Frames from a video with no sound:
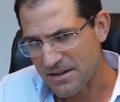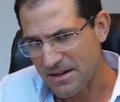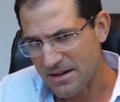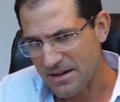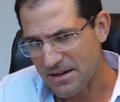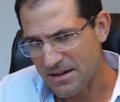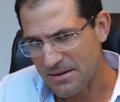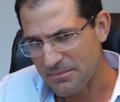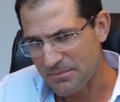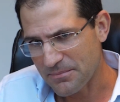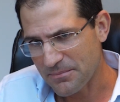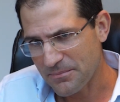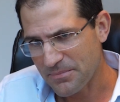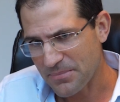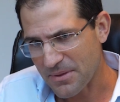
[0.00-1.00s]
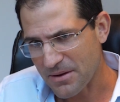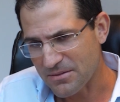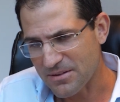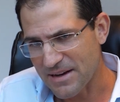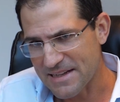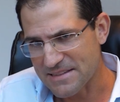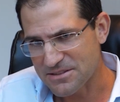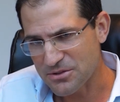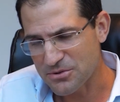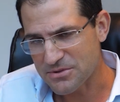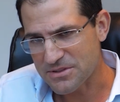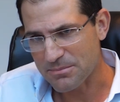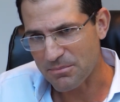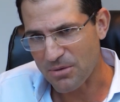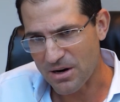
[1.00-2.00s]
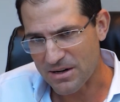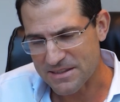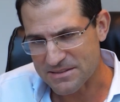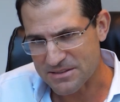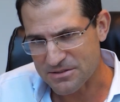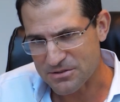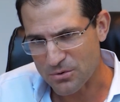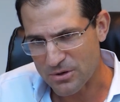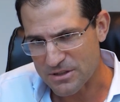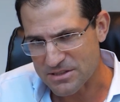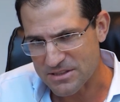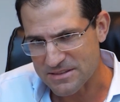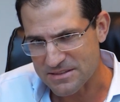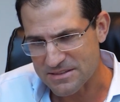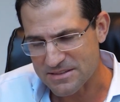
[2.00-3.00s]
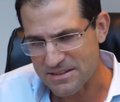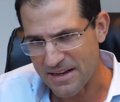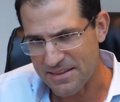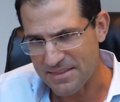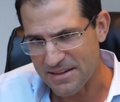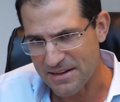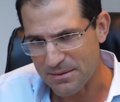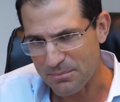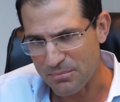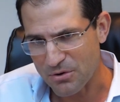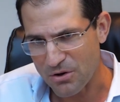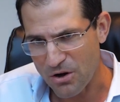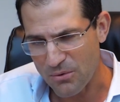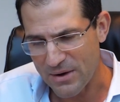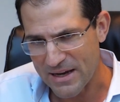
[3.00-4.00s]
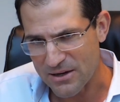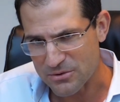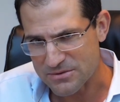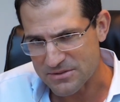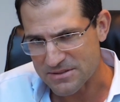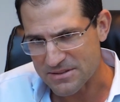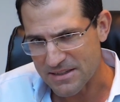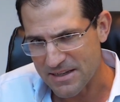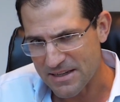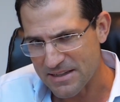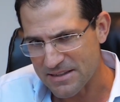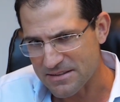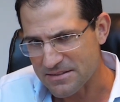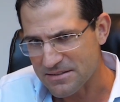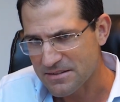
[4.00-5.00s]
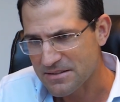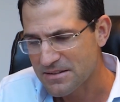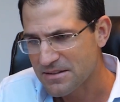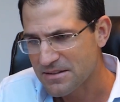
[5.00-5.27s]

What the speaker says: led to some market distortions and then a blowout in,